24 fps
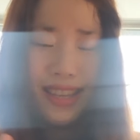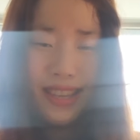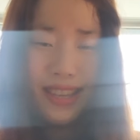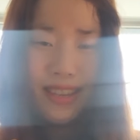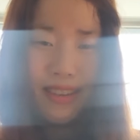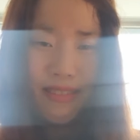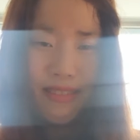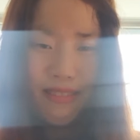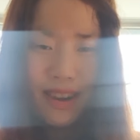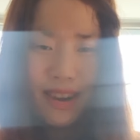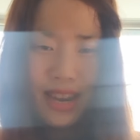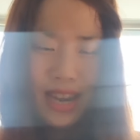
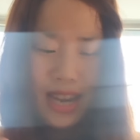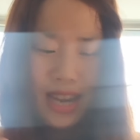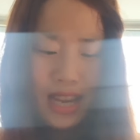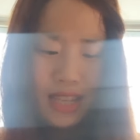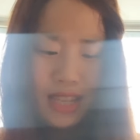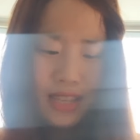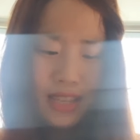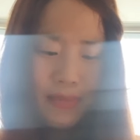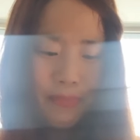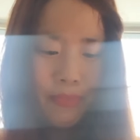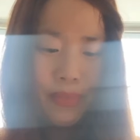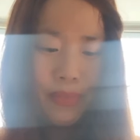All
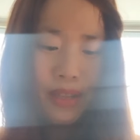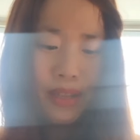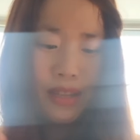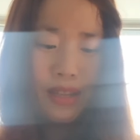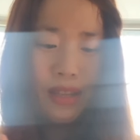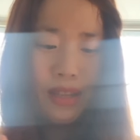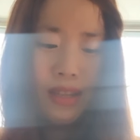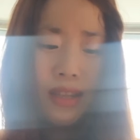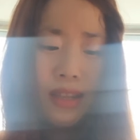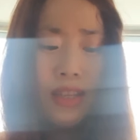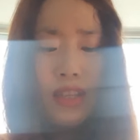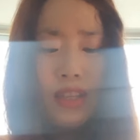right.
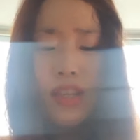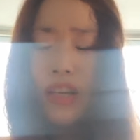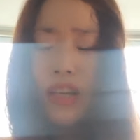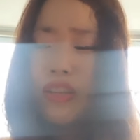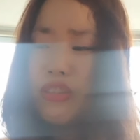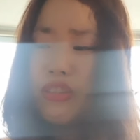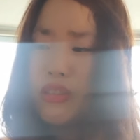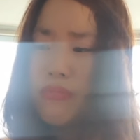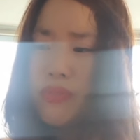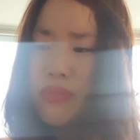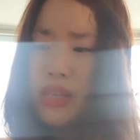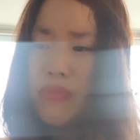
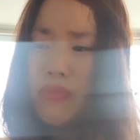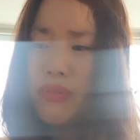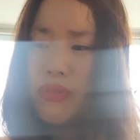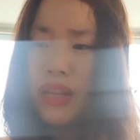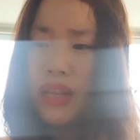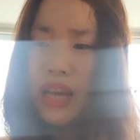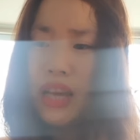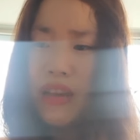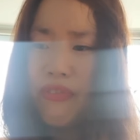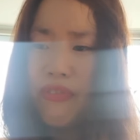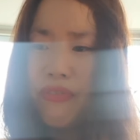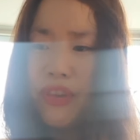Sometimes
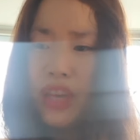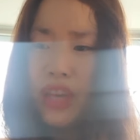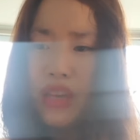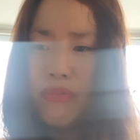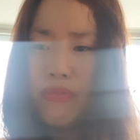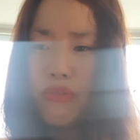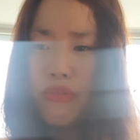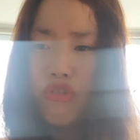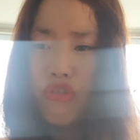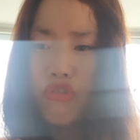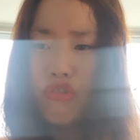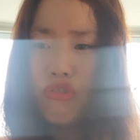life
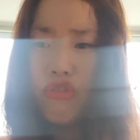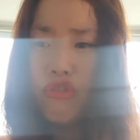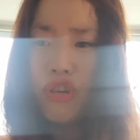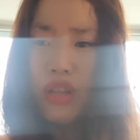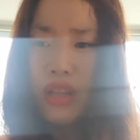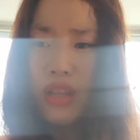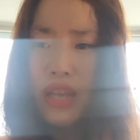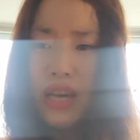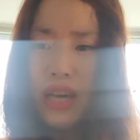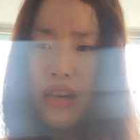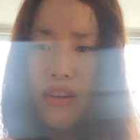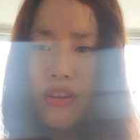gives you a
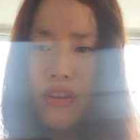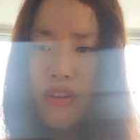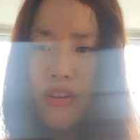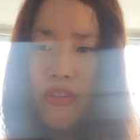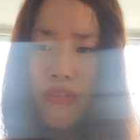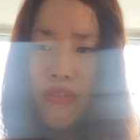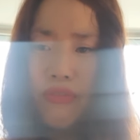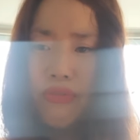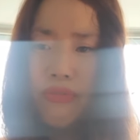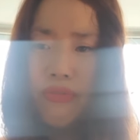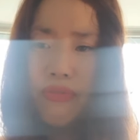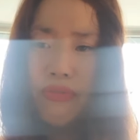lot
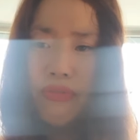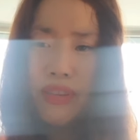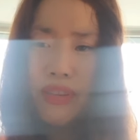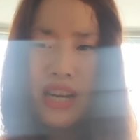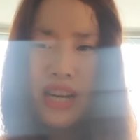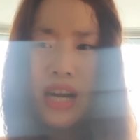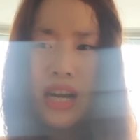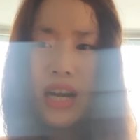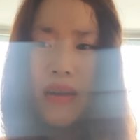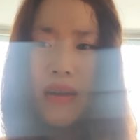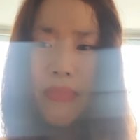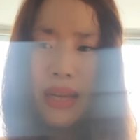of
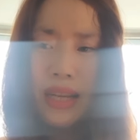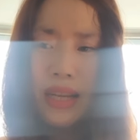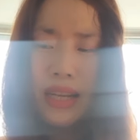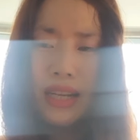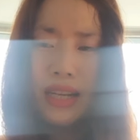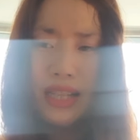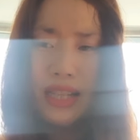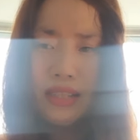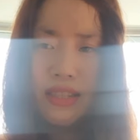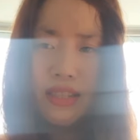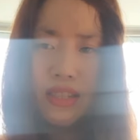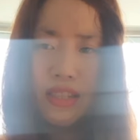karmic
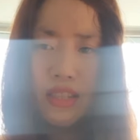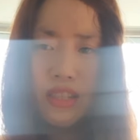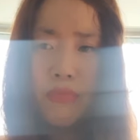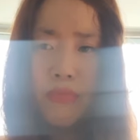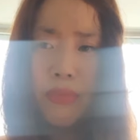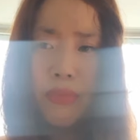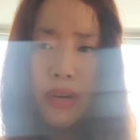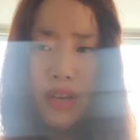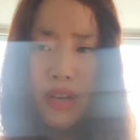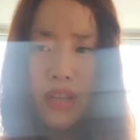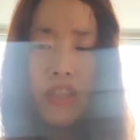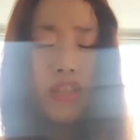lessons,
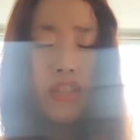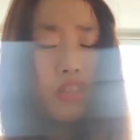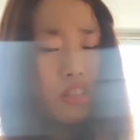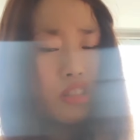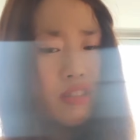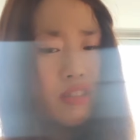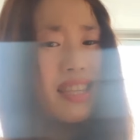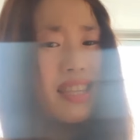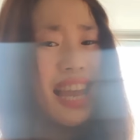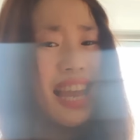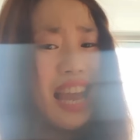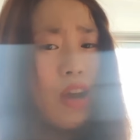but
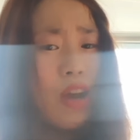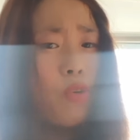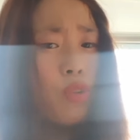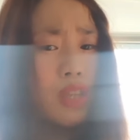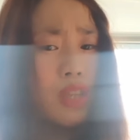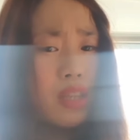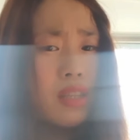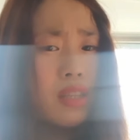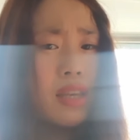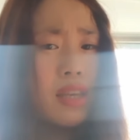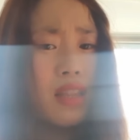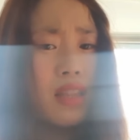just take,
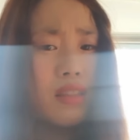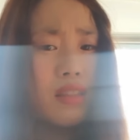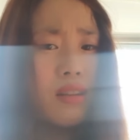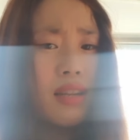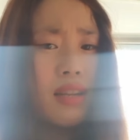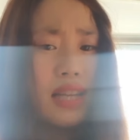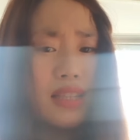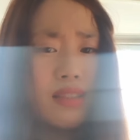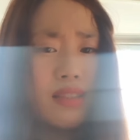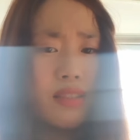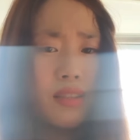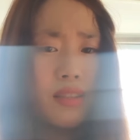only take the
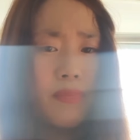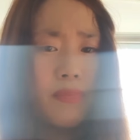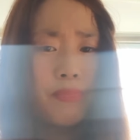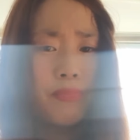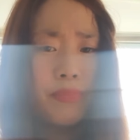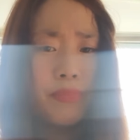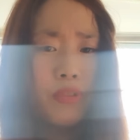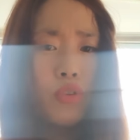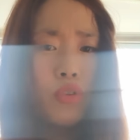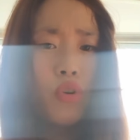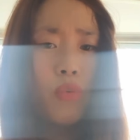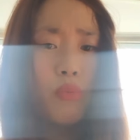lesson.
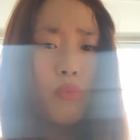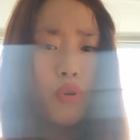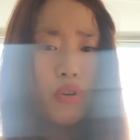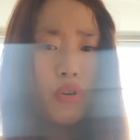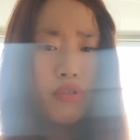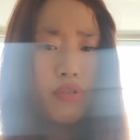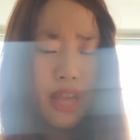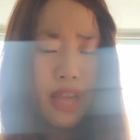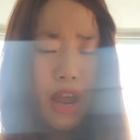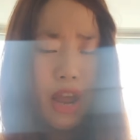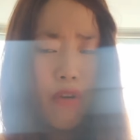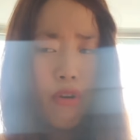No more
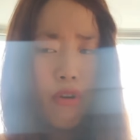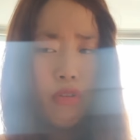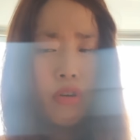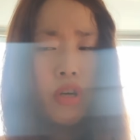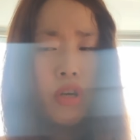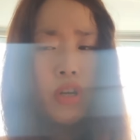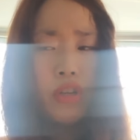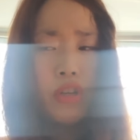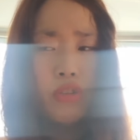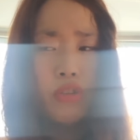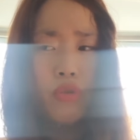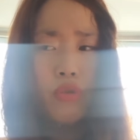sorrow,
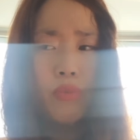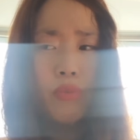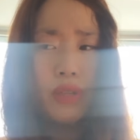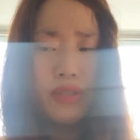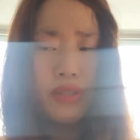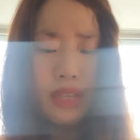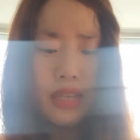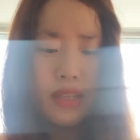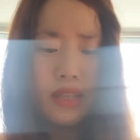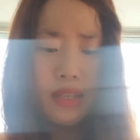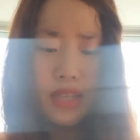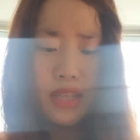no more
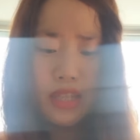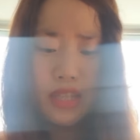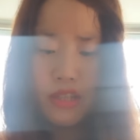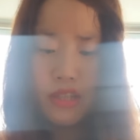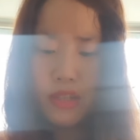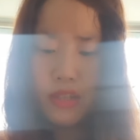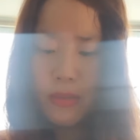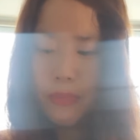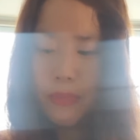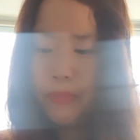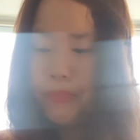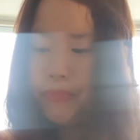sadness.